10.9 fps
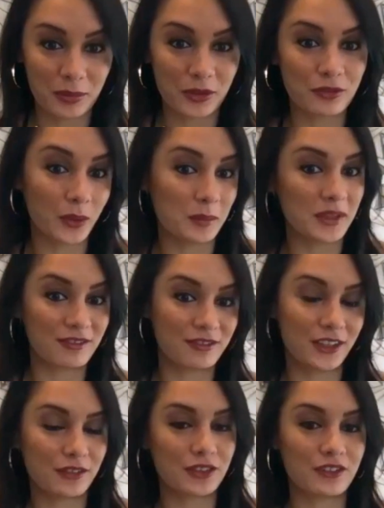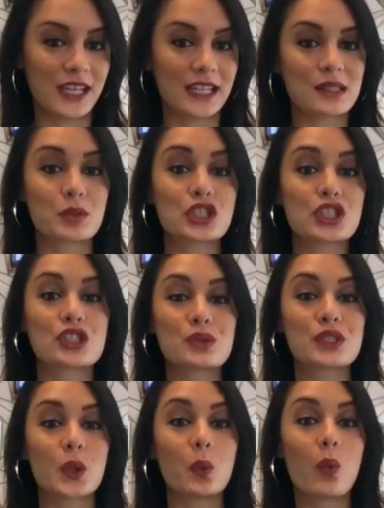performing in front of your fans, but just
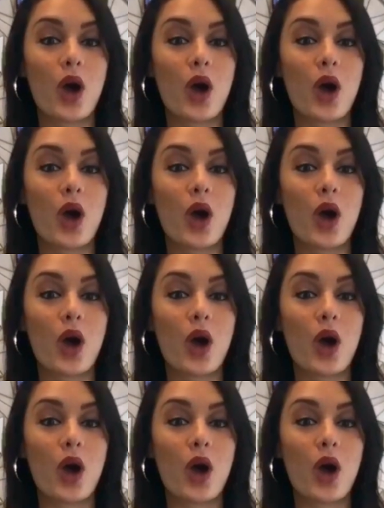using